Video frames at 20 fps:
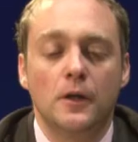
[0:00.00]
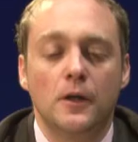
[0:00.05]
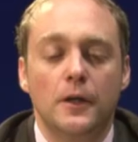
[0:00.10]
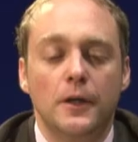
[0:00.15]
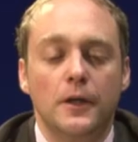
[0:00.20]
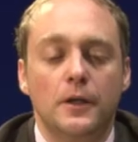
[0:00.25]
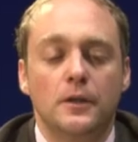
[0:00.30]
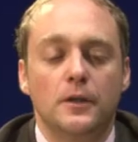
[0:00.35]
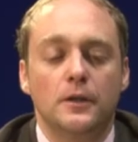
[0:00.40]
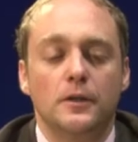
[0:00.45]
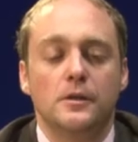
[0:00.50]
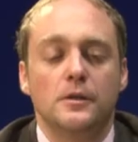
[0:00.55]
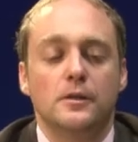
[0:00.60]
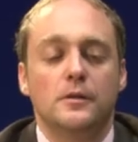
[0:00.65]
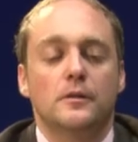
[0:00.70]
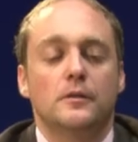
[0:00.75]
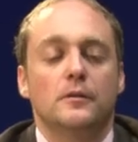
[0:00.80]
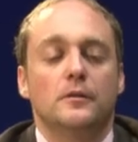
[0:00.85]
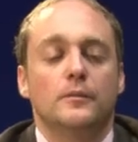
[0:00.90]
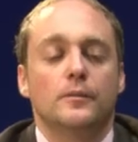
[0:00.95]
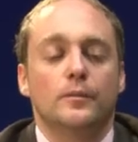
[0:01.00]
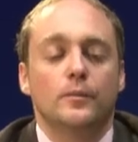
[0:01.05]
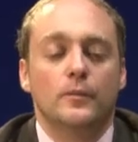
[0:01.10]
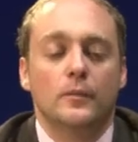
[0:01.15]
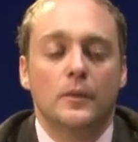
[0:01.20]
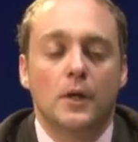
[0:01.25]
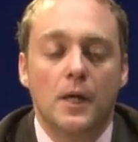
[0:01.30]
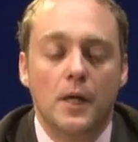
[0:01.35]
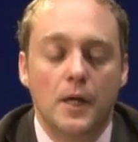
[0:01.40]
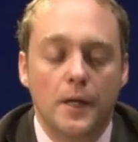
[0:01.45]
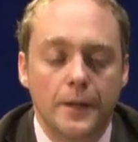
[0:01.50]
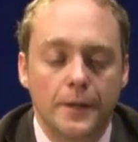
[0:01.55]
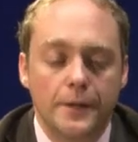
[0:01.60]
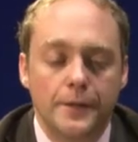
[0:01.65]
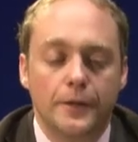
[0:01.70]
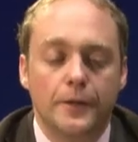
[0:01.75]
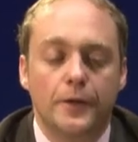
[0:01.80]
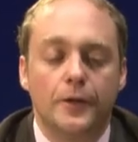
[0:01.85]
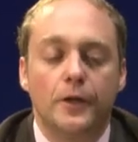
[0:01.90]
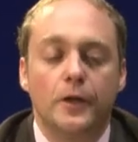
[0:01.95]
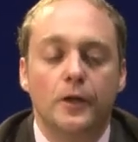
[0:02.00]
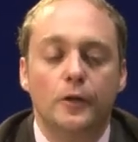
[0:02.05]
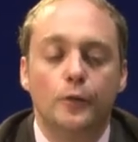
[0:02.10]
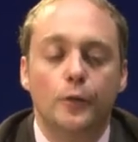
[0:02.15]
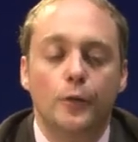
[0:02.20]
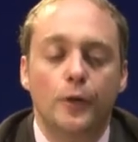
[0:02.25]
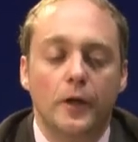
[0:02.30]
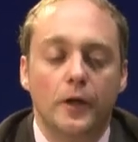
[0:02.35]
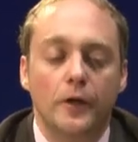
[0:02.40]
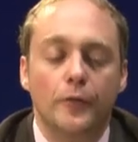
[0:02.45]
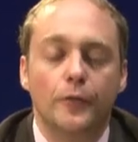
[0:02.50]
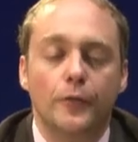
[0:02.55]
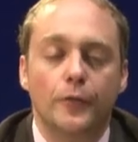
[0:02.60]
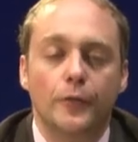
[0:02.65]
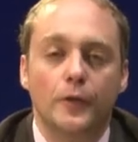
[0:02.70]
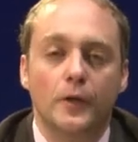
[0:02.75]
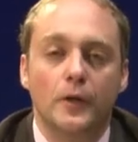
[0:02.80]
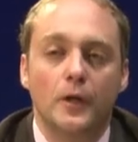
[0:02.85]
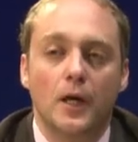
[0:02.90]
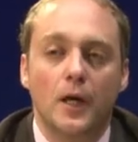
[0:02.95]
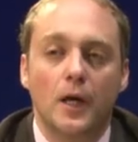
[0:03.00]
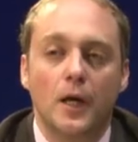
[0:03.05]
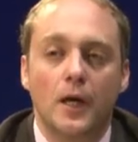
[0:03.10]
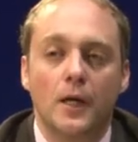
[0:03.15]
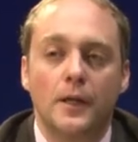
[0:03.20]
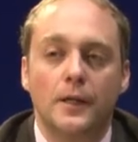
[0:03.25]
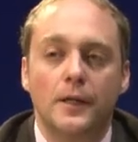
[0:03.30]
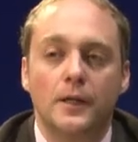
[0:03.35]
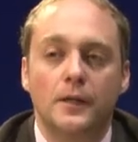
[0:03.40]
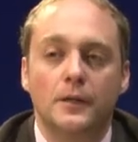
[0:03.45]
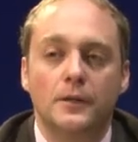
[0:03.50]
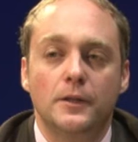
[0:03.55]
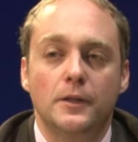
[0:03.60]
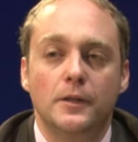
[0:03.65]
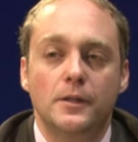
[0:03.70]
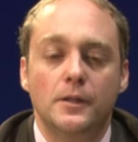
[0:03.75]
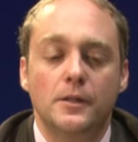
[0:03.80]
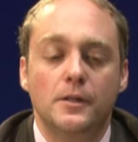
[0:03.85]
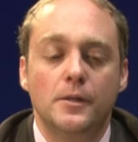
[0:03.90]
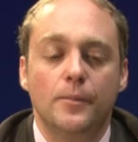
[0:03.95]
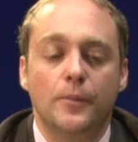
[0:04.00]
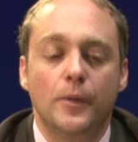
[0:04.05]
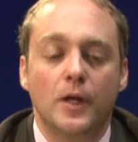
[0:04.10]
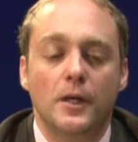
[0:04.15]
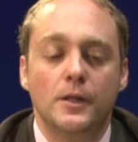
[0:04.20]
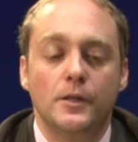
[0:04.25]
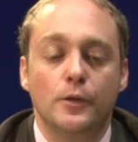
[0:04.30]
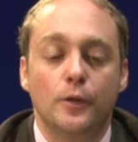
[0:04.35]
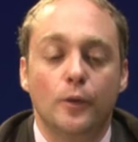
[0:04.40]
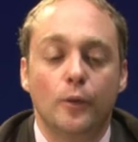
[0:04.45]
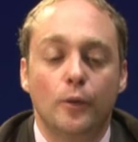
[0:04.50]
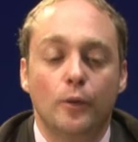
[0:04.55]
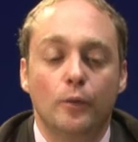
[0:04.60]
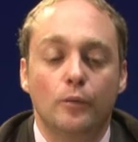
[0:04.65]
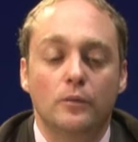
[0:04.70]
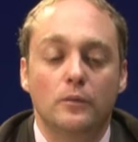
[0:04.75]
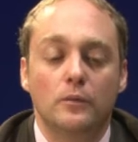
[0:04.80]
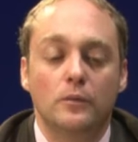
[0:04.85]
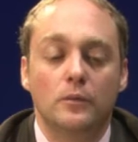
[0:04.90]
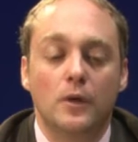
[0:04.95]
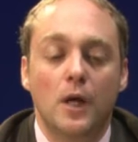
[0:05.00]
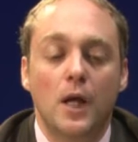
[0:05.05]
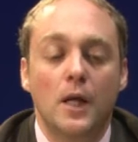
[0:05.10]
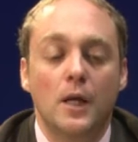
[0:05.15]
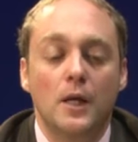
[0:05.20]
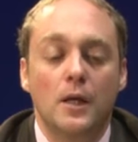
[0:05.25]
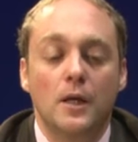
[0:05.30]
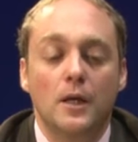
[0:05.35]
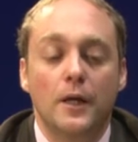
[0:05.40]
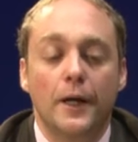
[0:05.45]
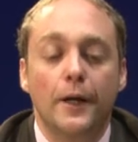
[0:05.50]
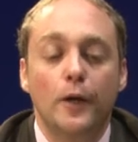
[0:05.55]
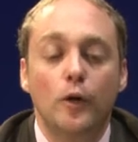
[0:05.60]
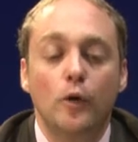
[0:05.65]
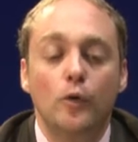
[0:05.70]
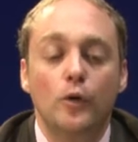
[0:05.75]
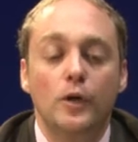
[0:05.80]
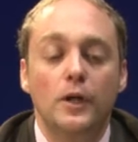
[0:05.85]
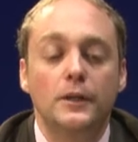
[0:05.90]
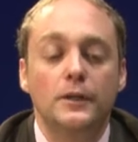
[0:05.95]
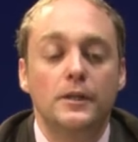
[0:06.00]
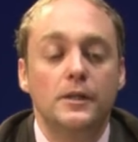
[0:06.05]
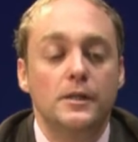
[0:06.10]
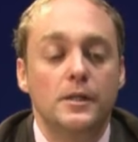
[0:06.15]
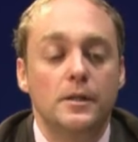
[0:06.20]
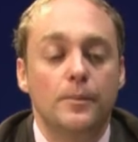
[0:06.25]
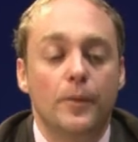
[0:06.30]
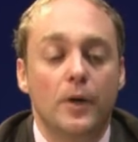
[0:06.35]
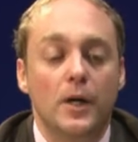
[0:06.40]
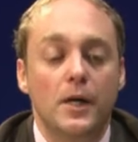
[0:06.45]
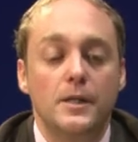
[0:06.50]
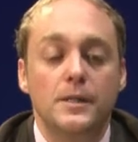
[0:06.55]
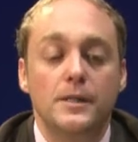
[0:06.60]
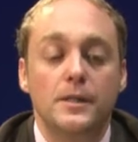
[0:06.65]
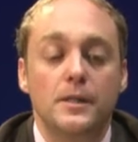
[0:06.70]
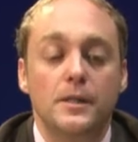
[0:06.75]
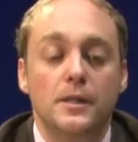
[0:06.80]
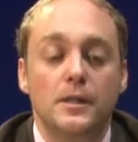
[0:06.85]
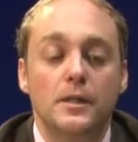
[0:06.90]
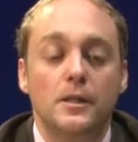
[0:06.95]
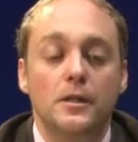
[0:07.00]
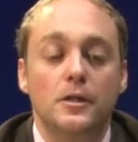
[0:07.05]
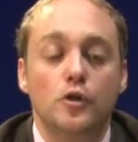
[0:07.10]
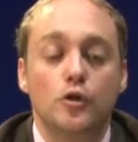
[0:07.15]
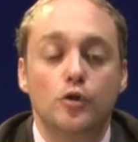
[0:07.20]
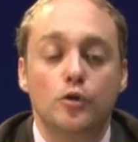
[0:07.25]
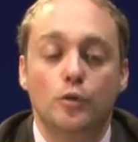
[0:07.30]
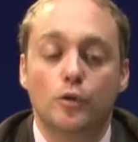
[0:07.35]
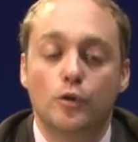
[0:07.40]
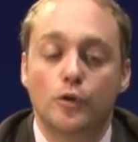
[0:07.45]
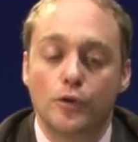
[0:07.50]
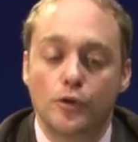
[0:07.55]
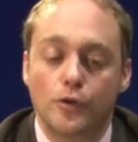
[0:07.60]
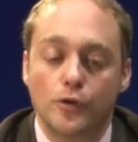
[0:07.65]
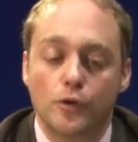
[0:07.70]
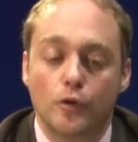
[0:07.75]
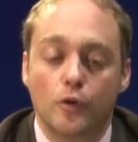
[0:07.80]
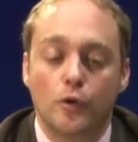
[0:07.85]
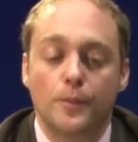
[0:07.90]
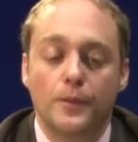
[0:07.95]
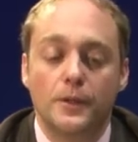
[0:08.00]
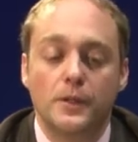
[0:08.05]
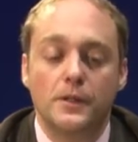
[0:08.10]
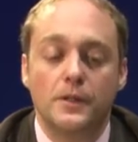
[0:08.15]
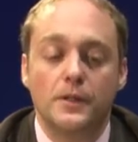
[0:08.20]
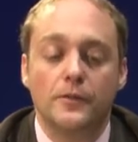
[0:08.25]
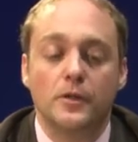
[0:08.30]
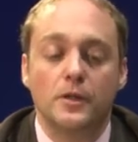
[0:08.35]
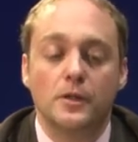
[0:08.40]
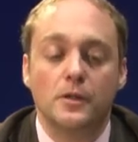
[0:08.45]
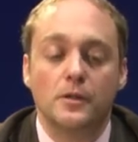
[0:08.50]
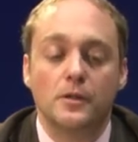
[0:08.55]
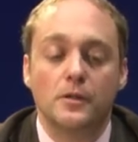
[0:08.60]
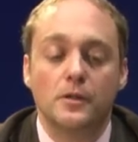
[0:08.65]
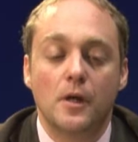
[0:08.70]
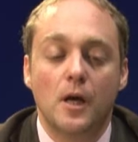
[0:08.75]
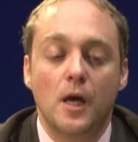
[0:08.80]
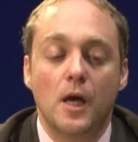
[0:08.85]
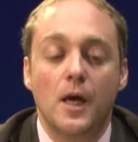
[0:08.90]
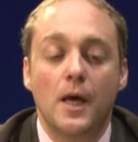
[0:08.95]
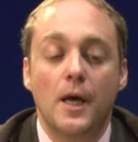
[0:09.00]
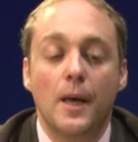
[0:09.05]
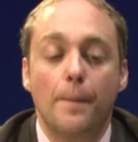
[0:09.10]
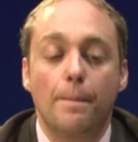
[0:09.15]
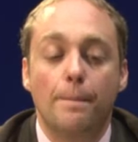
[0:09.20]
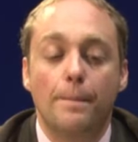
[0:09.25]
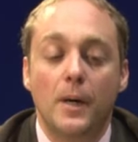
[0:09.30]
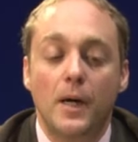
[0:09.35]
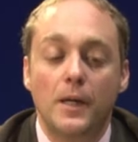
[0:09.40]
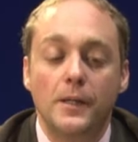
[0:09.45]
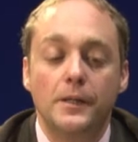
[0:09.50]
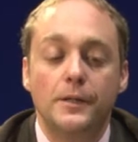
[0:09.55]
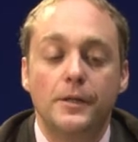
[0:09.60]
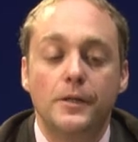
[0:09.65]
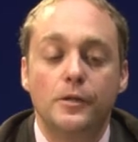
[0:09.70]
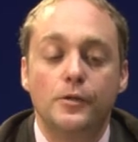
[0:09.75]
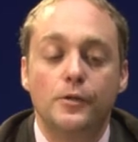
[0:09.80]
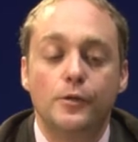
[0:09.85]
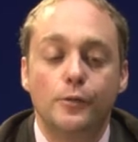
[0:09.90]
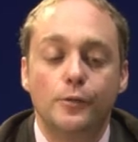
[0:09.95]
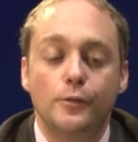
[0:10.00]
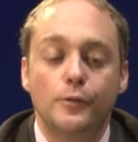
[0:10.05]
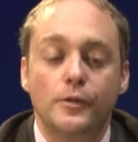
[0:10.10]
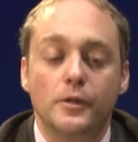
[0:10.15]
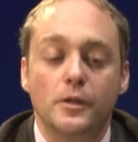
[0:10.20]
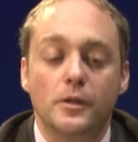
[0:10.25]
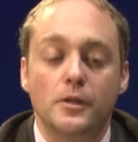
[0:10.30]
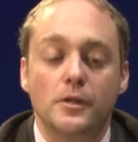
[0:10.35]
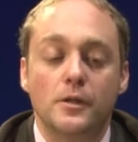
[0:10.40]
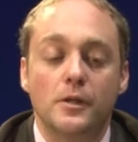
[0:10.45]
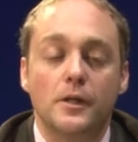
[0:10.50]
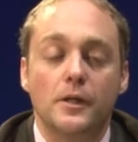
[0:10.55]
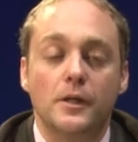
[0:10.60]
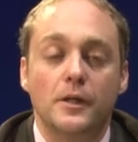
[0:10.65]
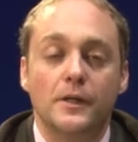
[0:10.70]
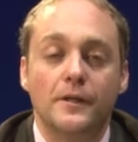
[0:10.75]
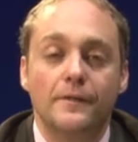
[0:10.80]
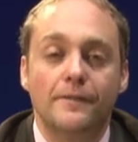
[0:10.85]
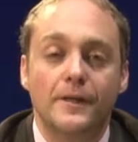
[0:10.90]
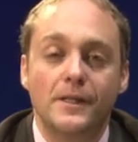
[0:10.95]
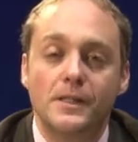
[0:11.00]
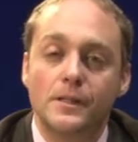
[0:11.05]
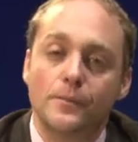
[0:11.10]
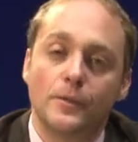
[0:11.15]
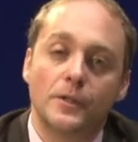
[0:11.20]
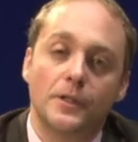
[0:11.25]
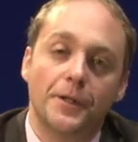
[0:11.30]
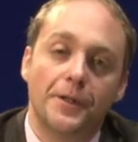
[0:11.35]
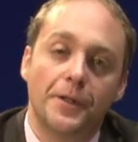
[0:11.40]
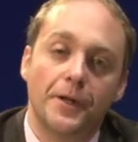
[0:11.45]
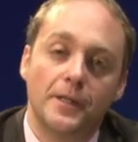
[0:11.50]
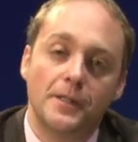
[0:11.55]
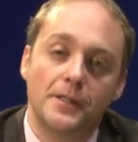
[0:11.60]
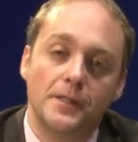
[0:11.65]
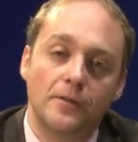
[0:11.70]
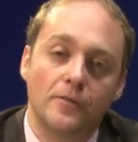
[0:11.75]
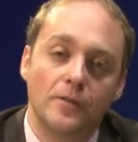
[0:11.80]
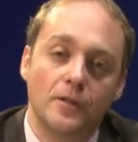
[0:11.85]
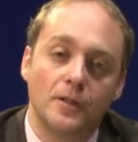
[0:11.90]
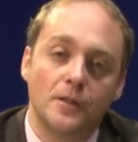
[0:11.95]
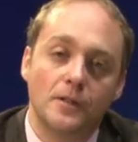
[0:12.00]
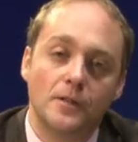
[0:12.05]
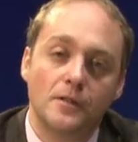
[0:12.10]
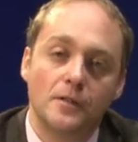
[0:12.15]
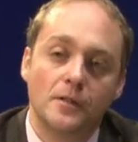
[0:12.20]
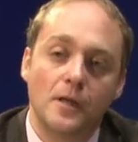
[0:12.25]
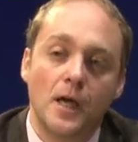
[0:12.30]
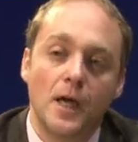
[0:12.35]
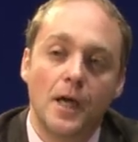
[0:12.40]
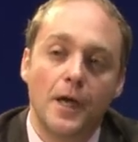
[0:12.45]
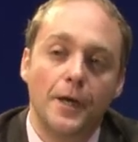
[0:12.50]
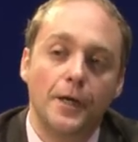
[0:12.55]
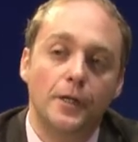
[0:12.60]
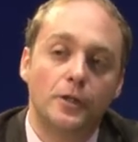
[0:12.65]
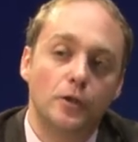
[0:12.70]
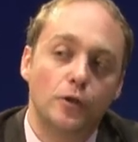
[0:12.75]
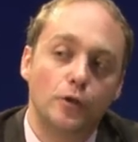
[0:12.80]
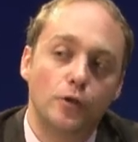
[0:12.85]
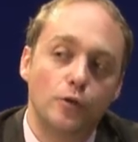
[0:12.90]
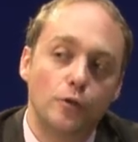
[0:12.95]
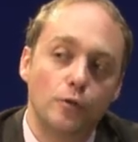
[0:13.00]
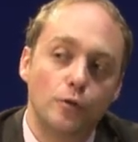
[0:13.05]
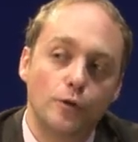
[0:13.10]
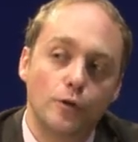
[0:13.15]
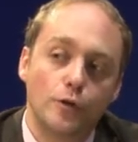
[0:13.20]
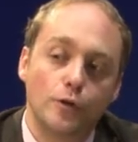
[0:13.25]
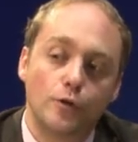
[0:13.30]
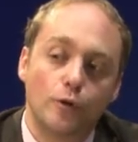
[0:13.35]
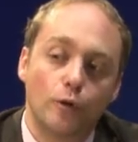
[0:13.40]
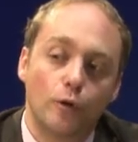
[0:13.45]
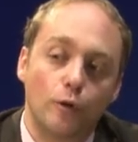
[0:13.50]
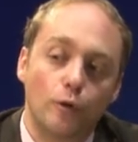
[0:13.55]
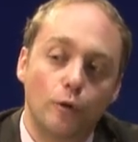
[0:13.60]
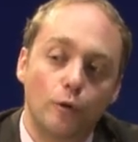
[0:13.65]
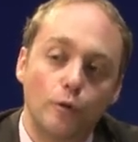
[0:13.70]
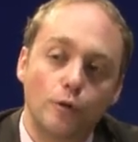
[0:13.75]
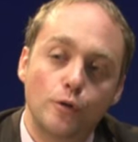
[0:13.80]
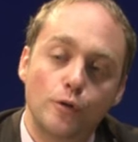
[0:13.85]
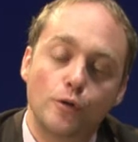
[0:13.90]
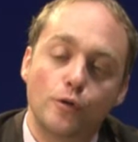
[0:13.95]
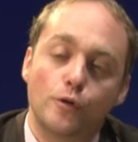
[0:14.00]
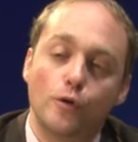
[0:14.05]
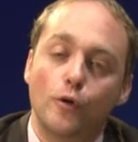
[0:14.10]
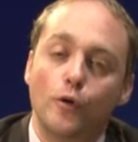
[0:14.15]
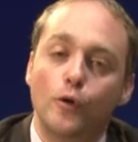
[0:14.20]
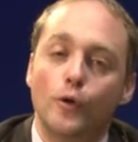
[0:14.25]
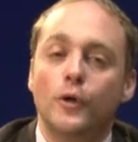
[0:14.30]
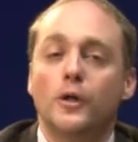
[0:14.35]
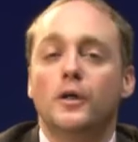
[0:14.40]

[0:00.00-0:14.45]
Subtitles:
interest? Is it really to have an electricity price low? A low electricity price indeed ensures competitiveness, but it reduces investment attractiveness. It reduces also